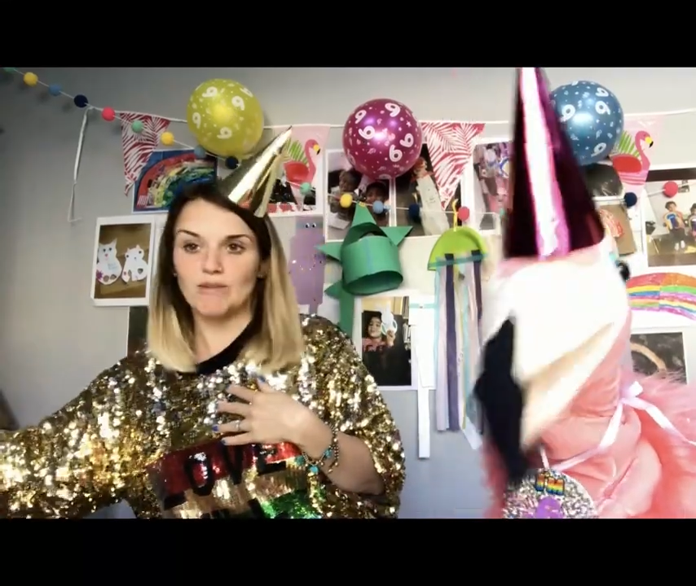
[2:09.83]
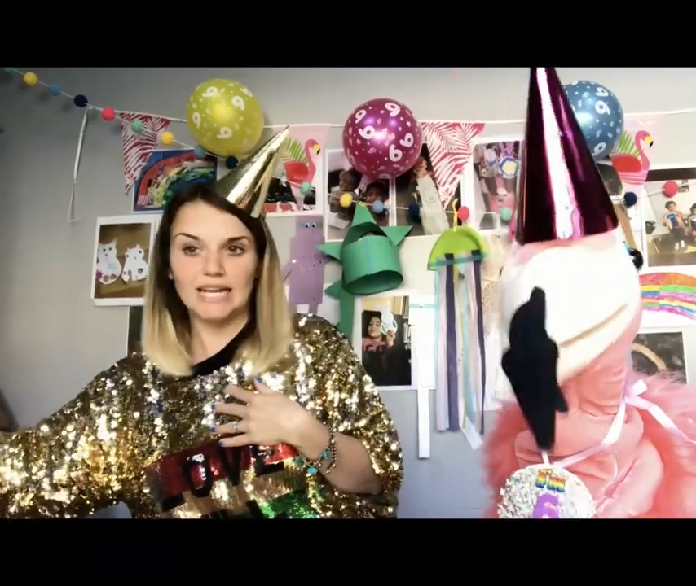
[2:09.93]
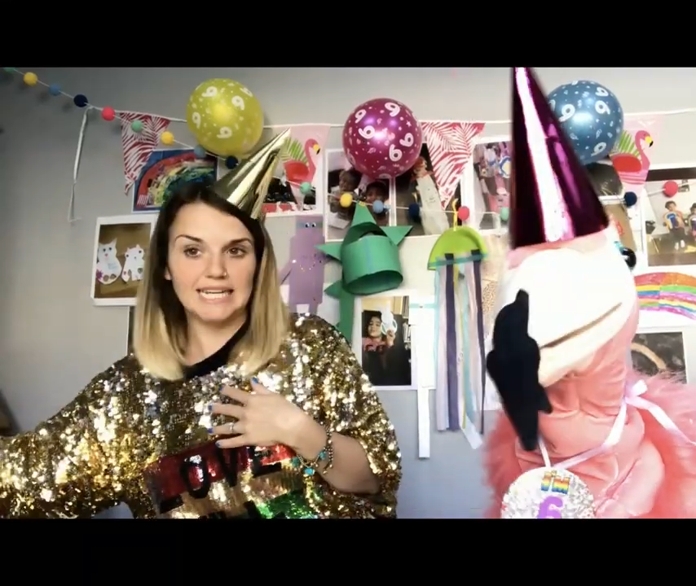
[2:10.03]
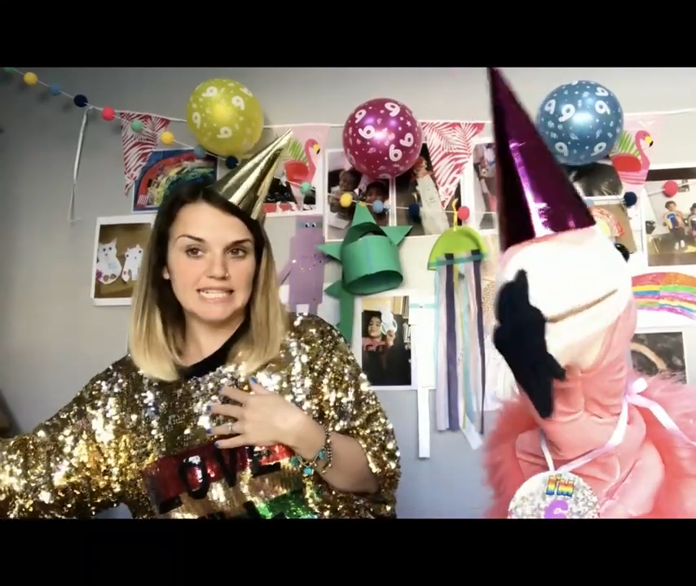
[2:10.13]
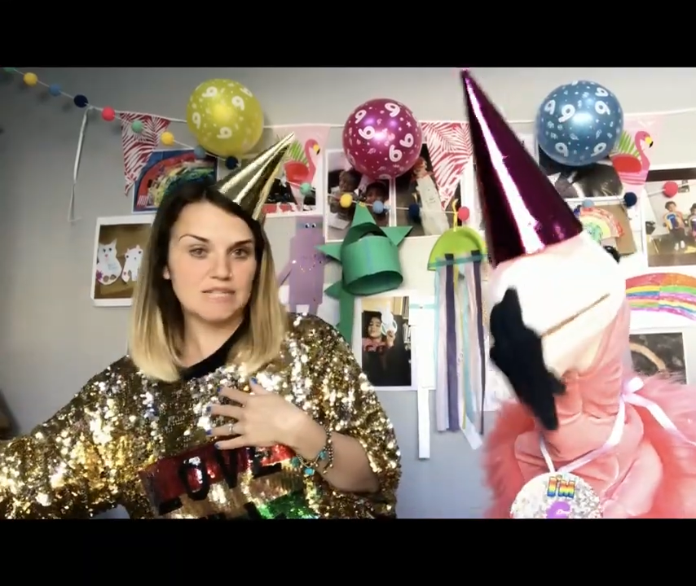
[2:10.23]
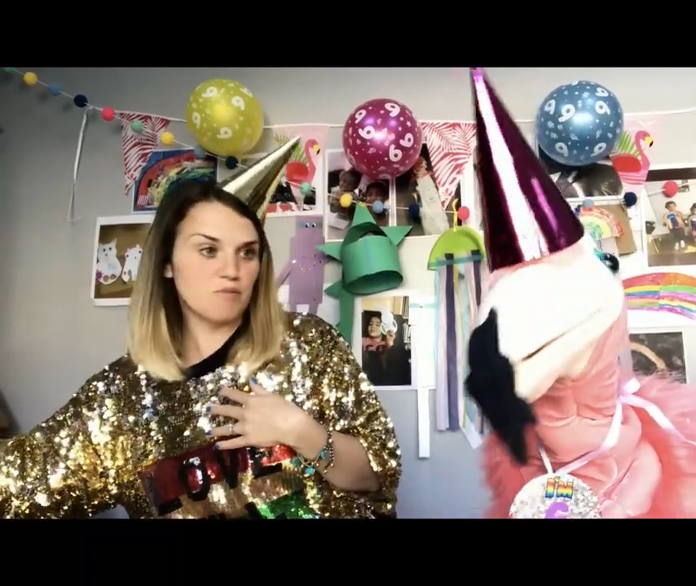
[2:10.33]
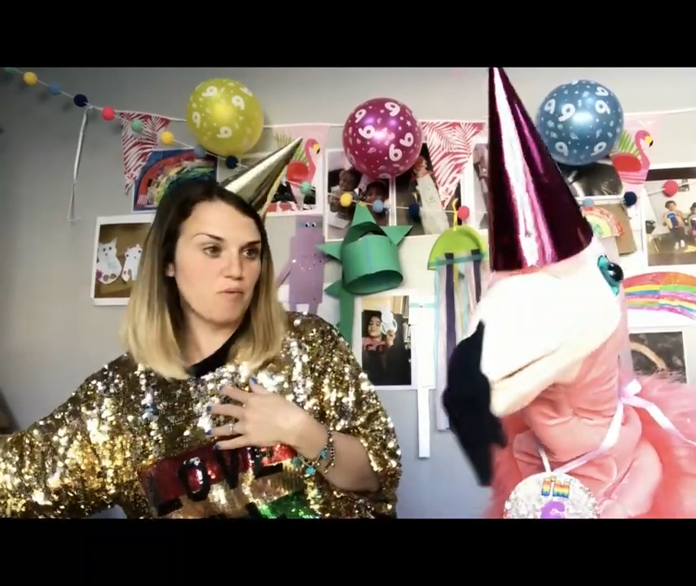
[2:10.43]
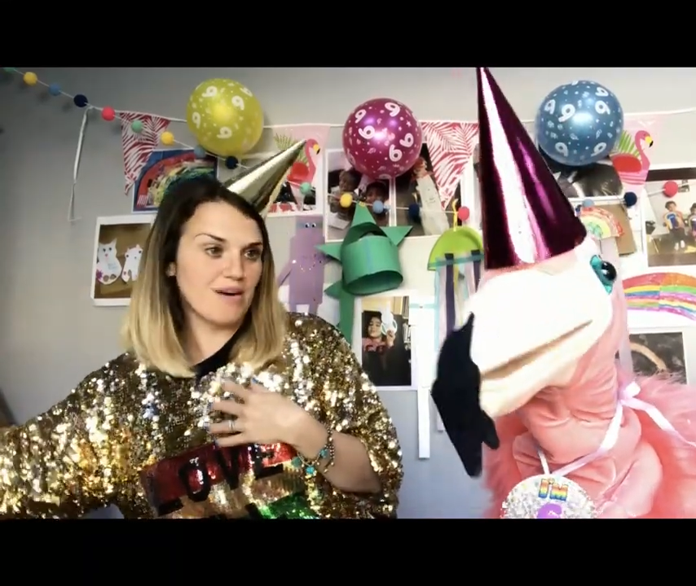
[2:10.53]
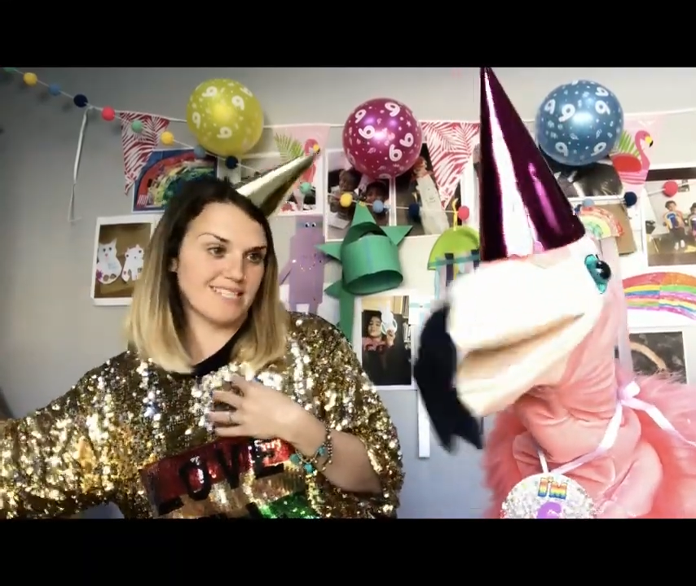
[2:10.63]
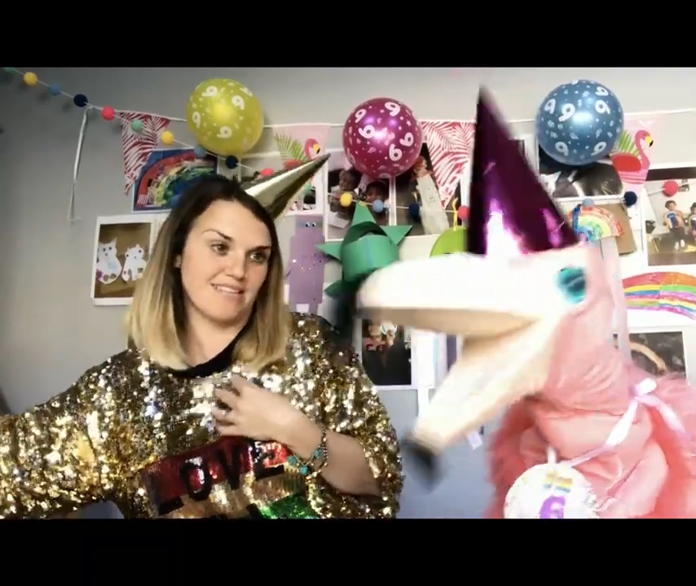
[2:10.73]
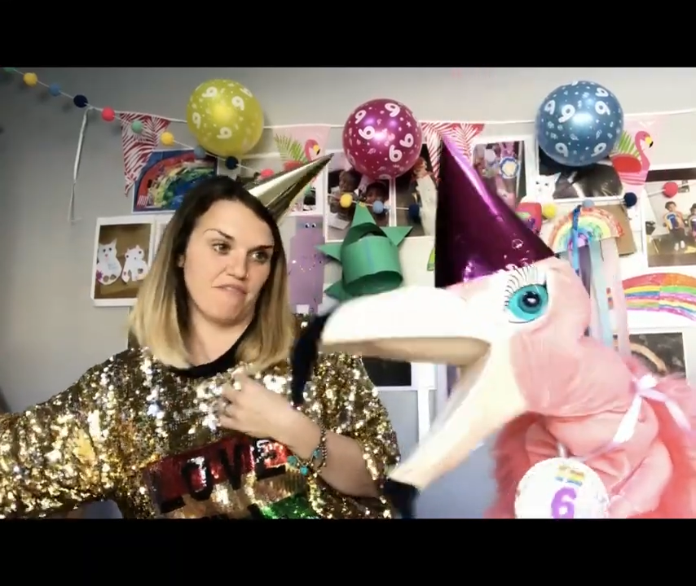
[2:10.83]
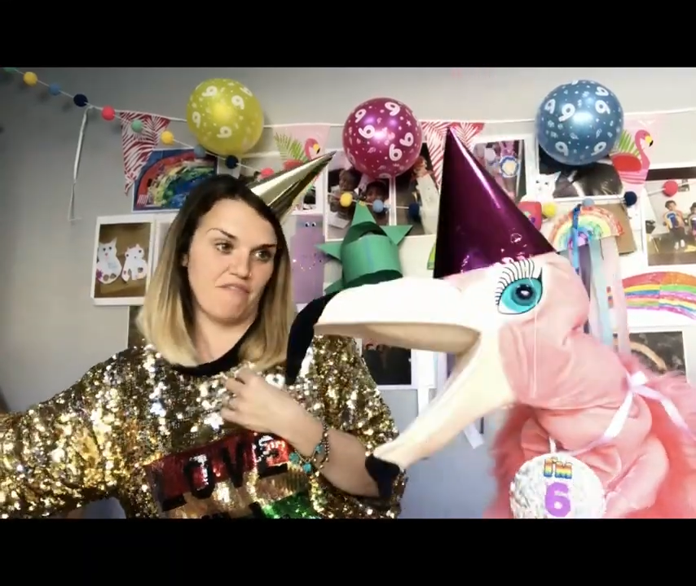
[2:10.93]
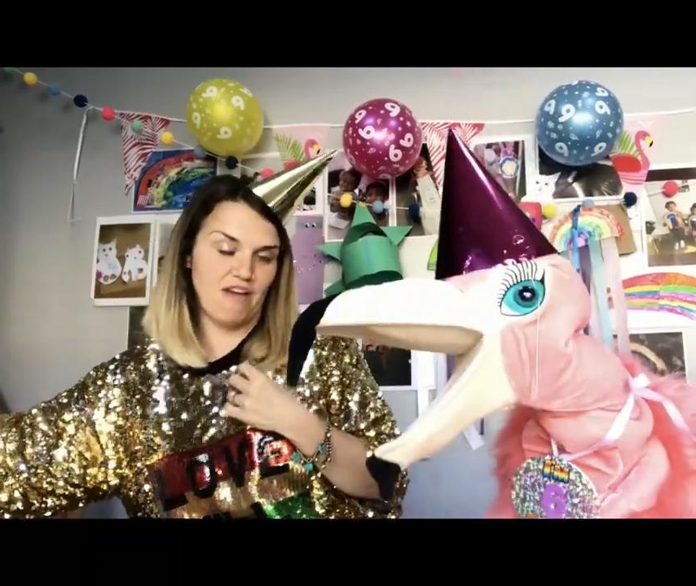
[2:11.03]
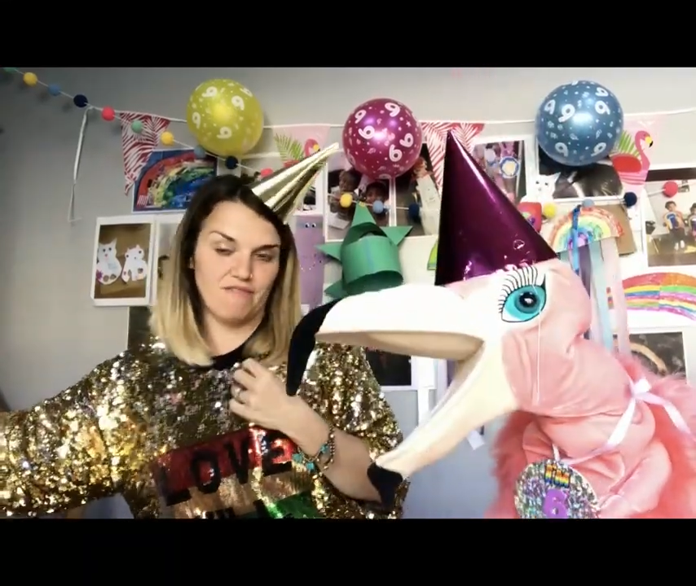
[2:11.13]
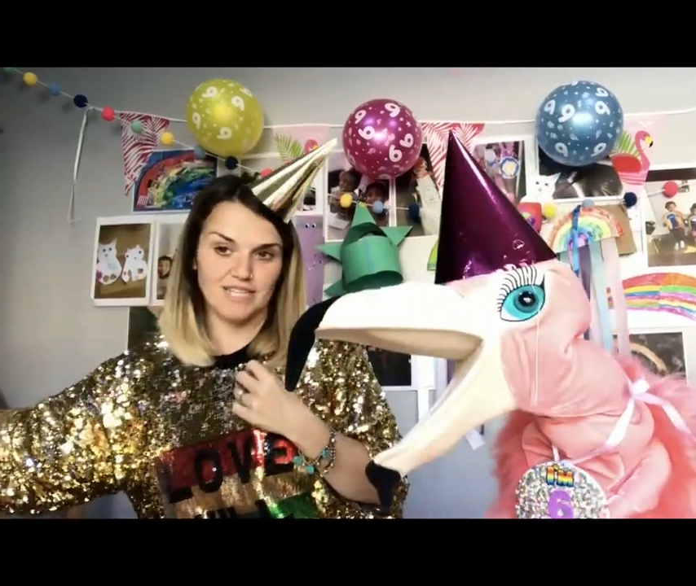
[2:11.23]
a little present,
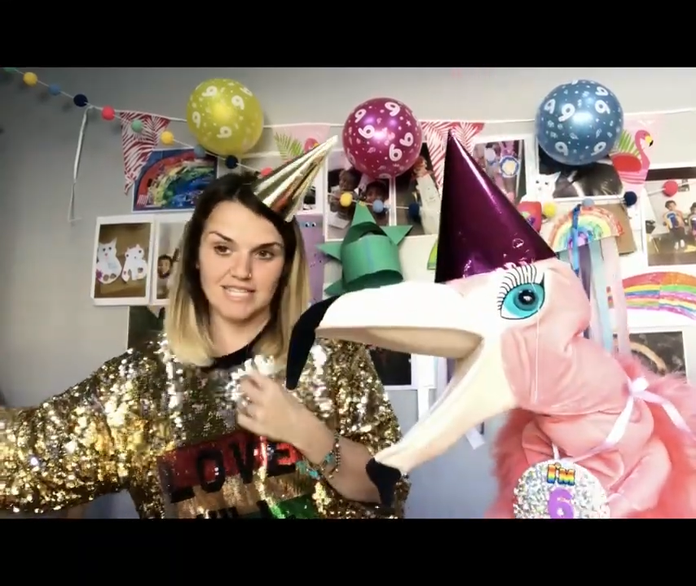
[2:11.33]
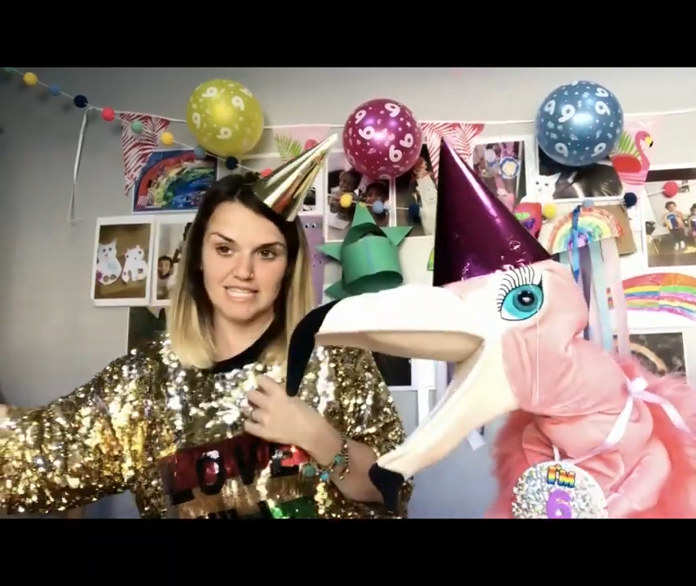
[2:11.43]
Feathers,